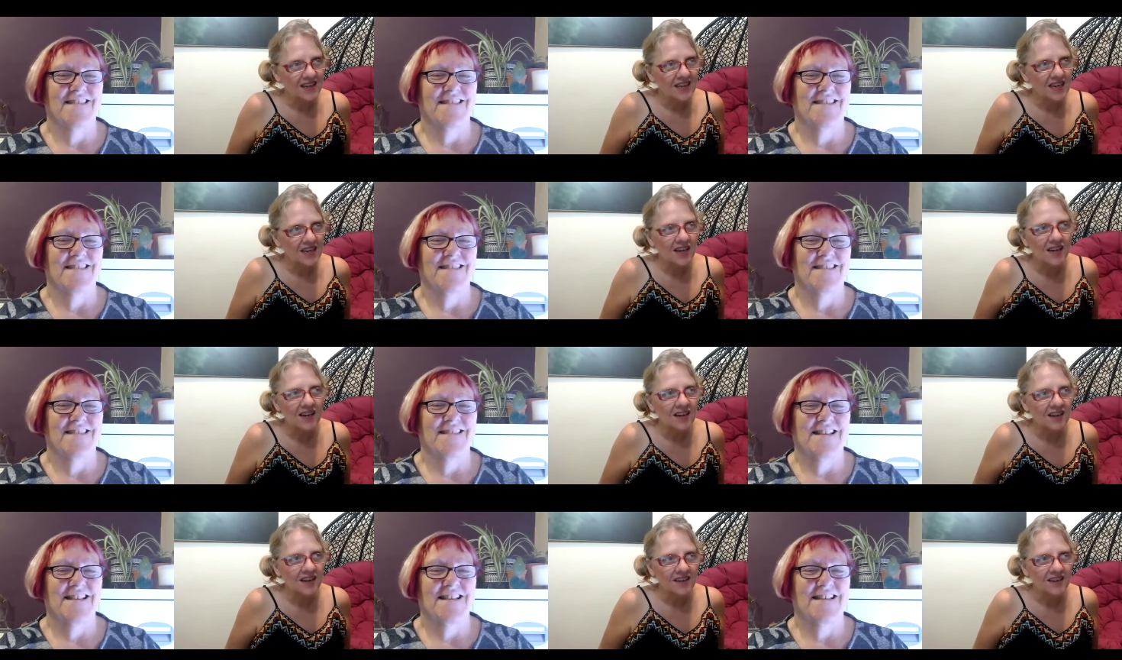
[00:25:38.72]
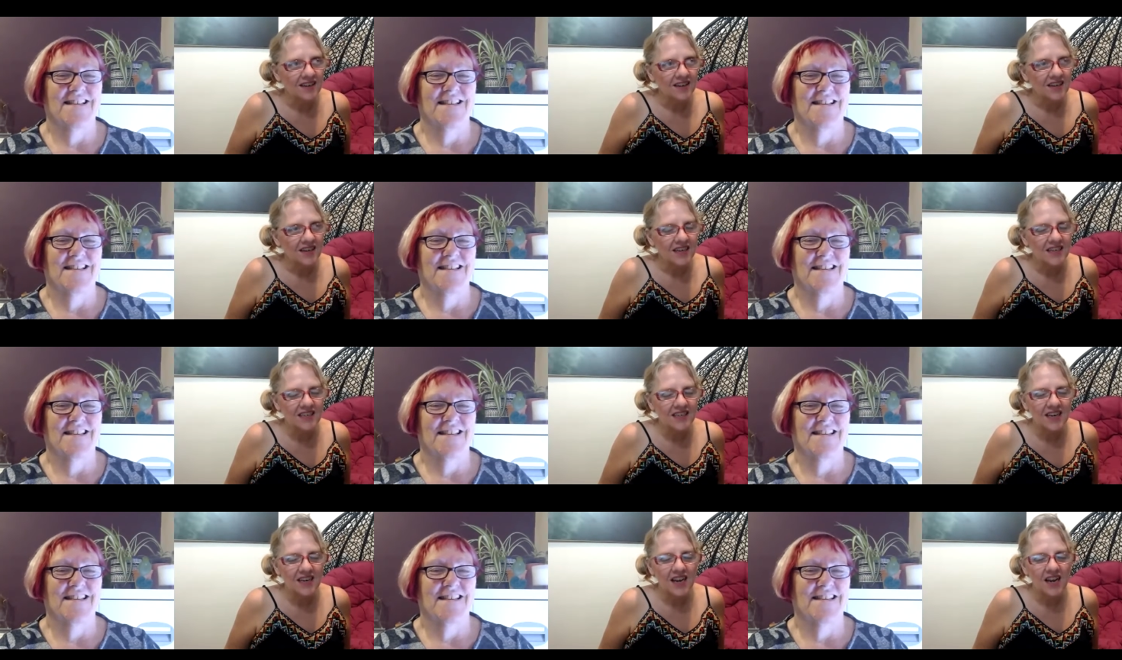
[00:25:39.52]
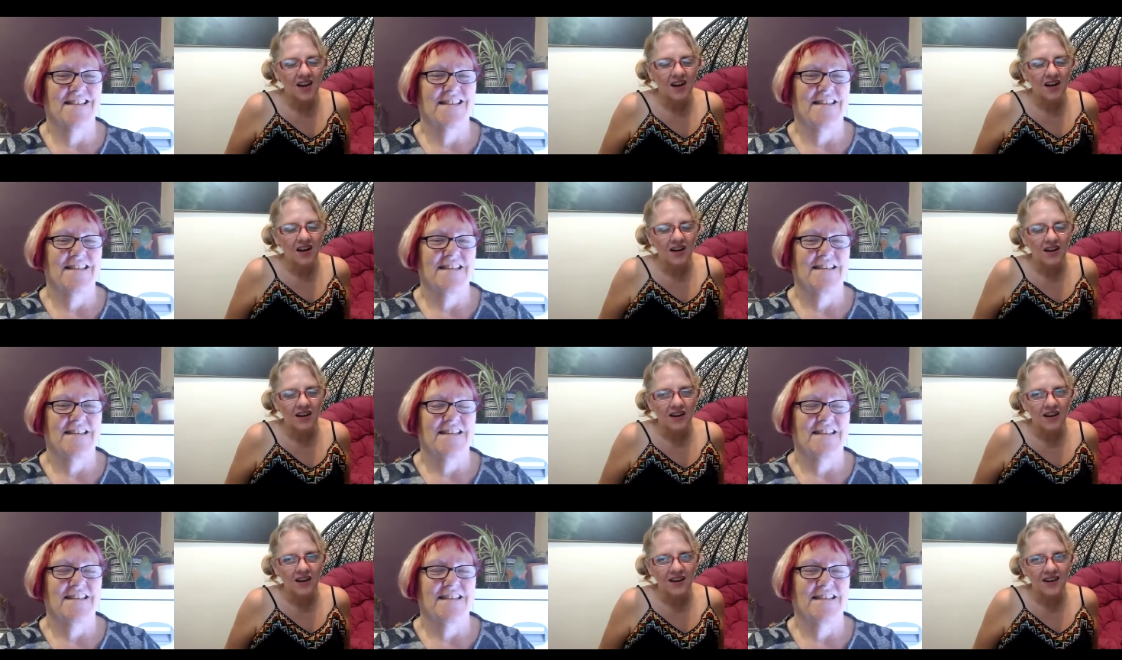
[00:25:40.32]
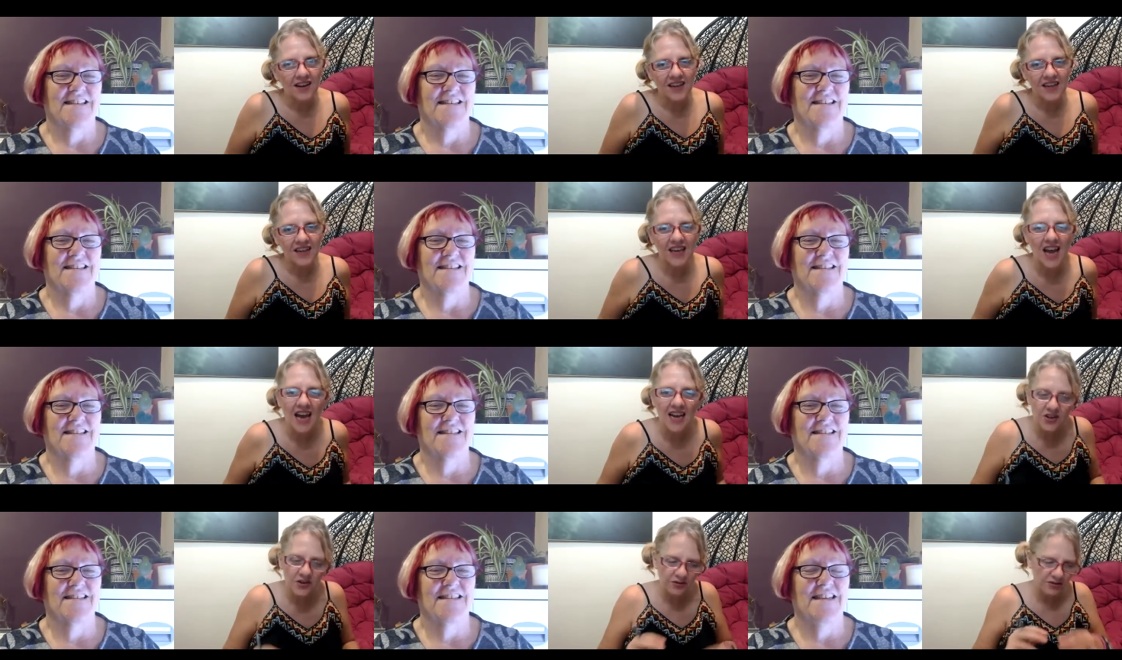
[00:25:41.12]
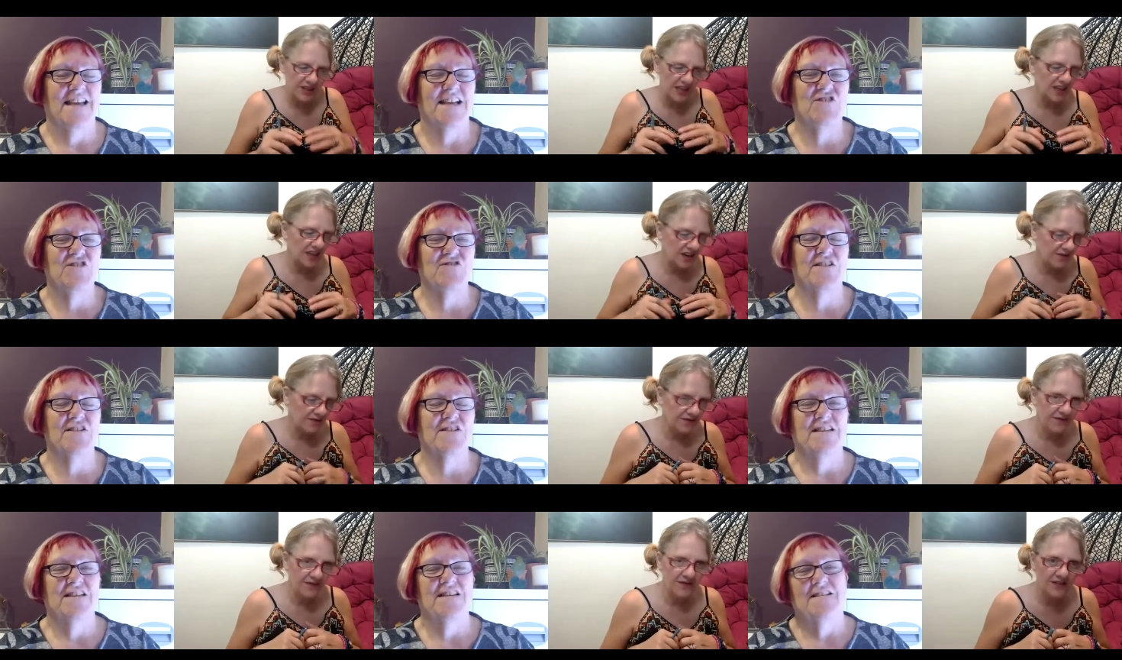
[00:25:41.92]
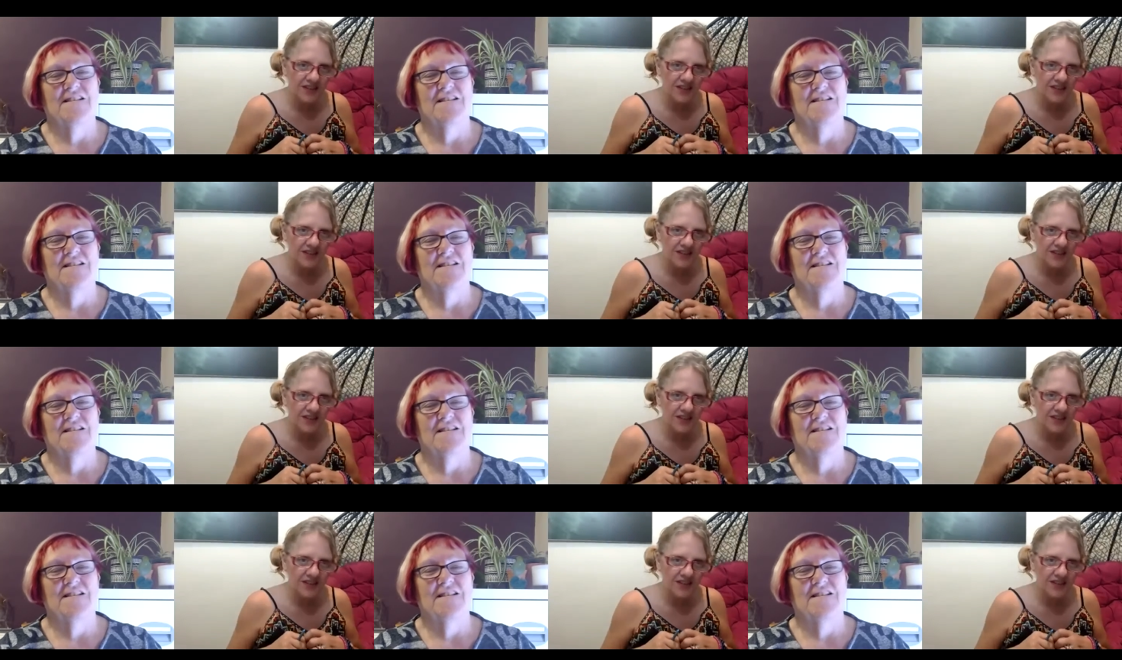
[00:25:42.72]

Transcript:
Speaker 1: yeah. It can you I think mean,